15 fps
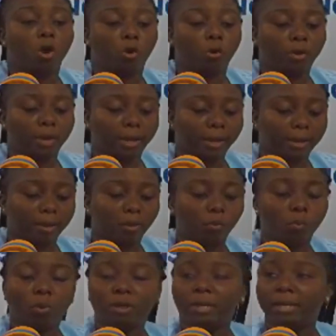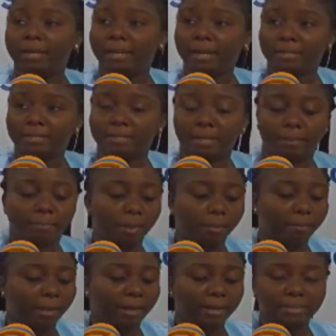other world leaders them
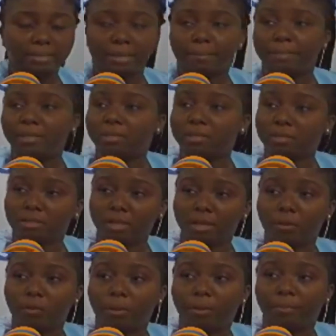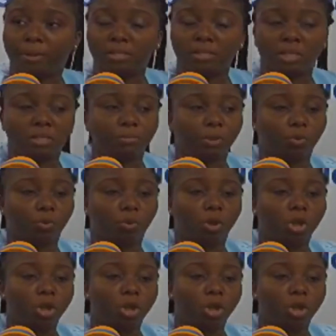bilateral meetings and the way the president be all.